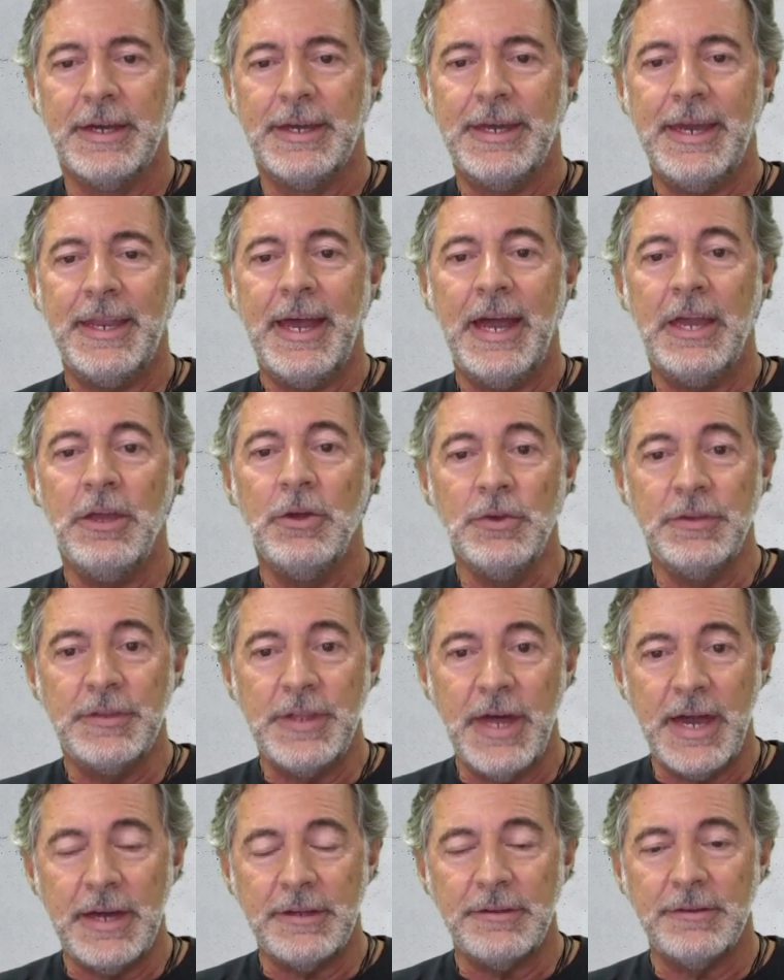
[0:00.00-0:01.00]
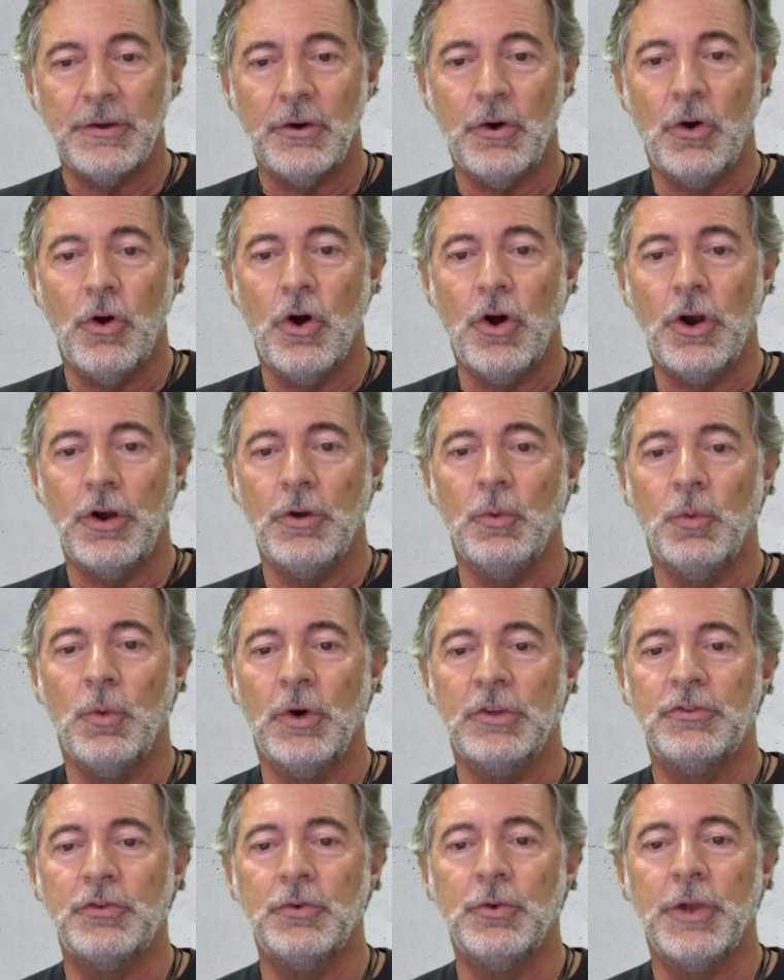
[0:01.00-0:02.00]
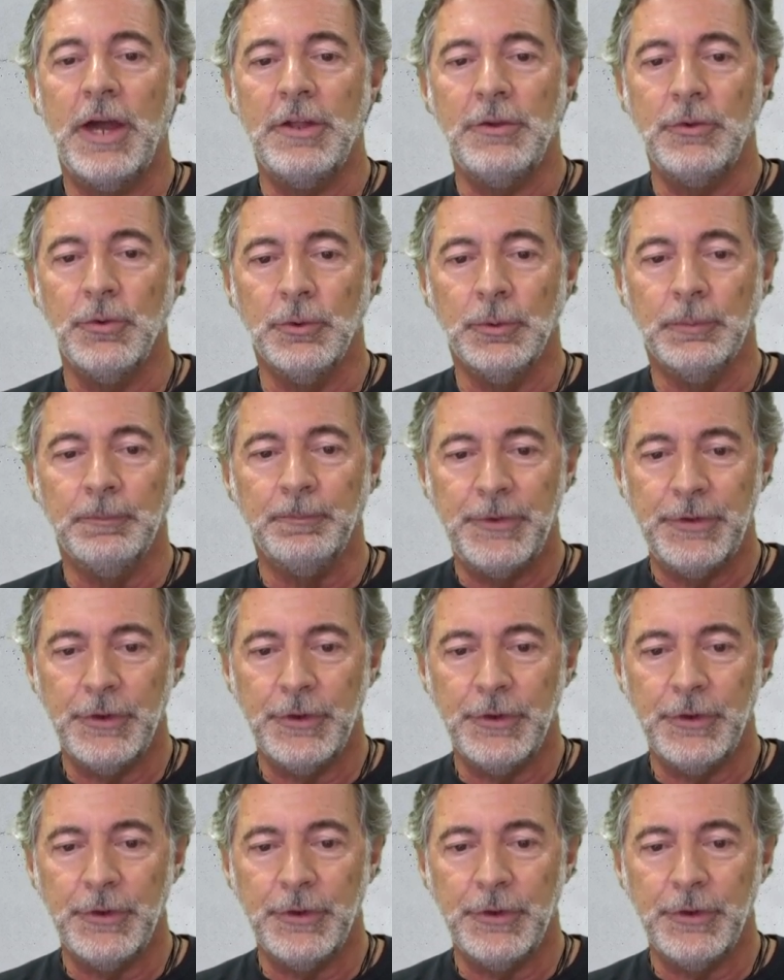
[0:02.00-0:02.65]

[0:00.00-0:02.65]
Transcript: Can I use that, or what should I do?